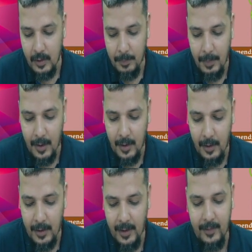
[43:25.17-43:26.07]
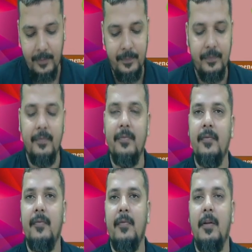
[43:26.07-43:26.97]
But wait.
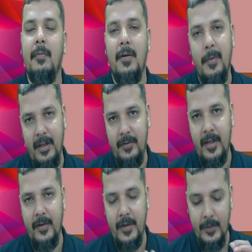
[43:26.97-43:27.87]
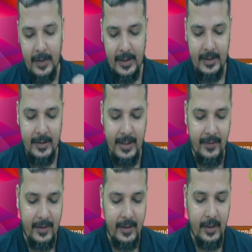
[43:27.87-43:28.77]
They have
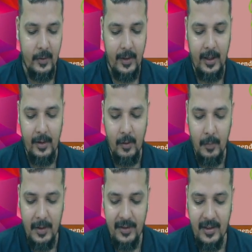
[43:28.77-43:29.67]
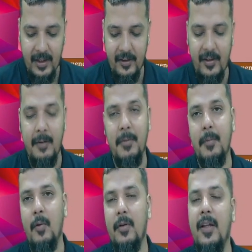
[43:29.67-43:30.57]
said that okay, room rent charges can be
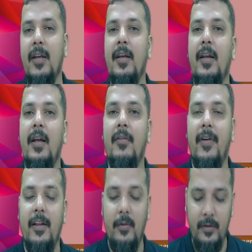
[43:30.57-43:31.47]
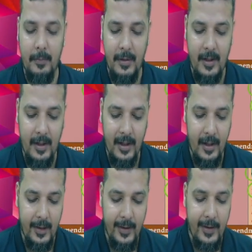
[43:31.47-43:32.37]
more than 5,000 per
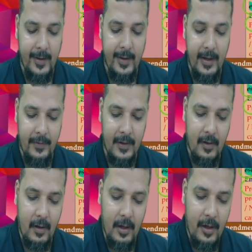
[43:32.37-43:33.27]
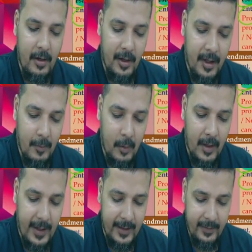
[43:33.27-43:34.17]
day. If at all you are talking about
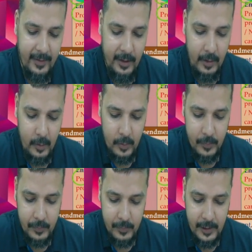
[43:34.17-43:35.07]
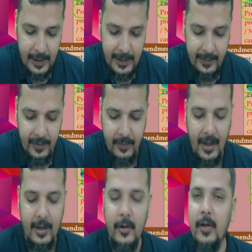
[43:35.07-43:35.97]
ICU, intensive
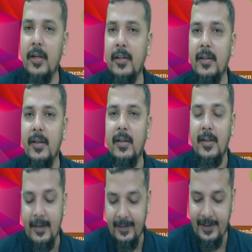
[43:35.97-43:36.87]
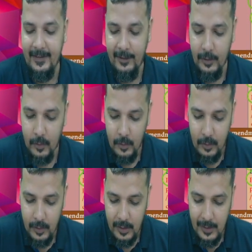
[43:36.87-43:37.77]
care unit, CCU,
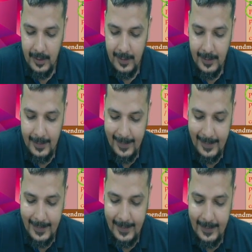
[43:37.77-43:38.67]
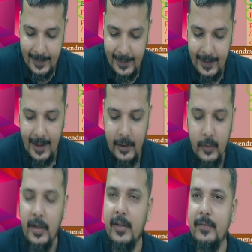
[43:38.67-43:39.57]
critical care unit,